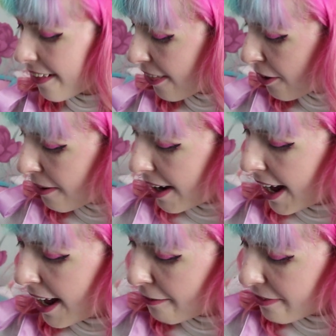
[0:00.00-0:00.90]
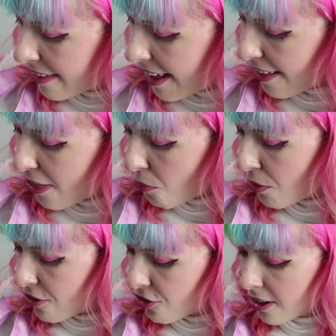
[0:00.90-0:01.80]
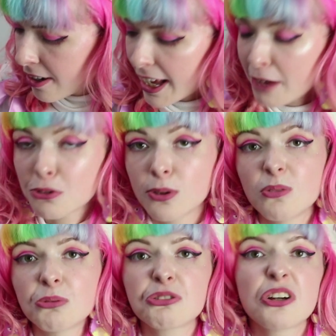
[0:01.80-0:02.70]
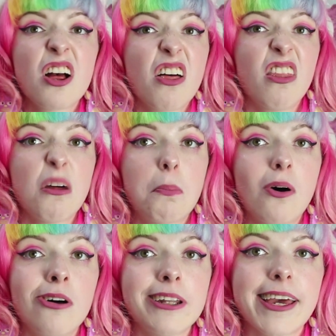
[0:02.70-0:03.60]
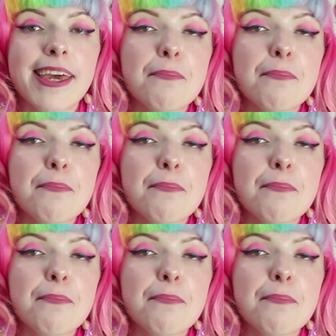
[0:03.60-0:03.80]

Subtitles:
So I have this, which I have called the Polly,